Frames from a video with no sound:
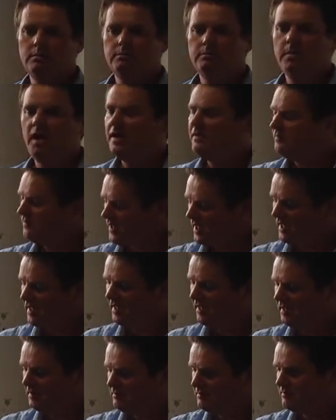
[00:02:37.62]
My
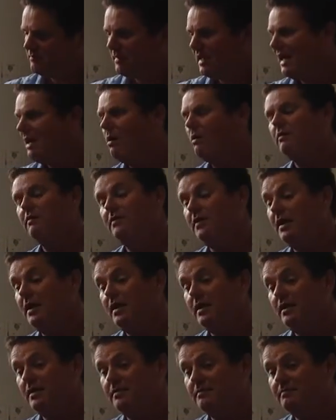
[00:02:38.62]
failure, our
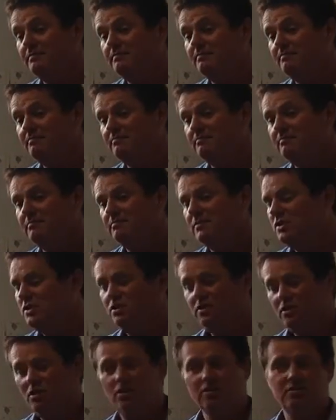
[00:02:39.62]
failure,
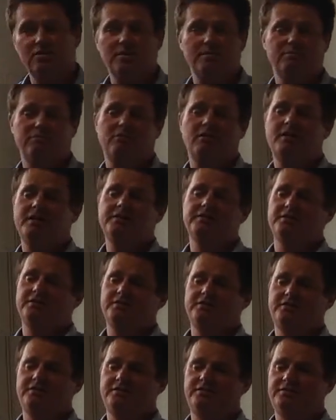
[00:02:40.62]
should not surprise
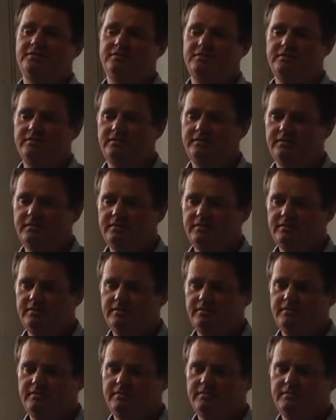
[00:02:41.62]
us.
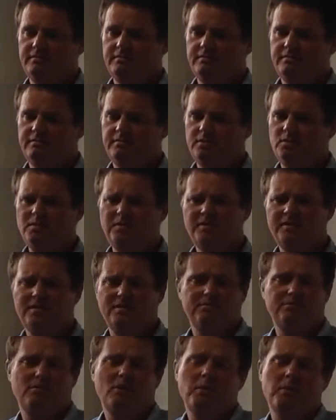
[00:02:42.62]
Nor is it
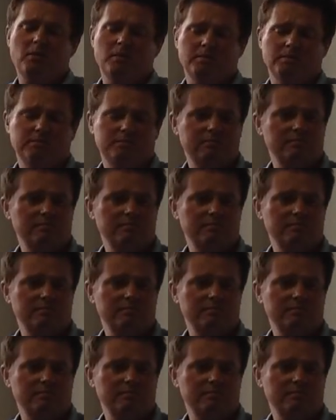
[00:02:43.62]
a problem,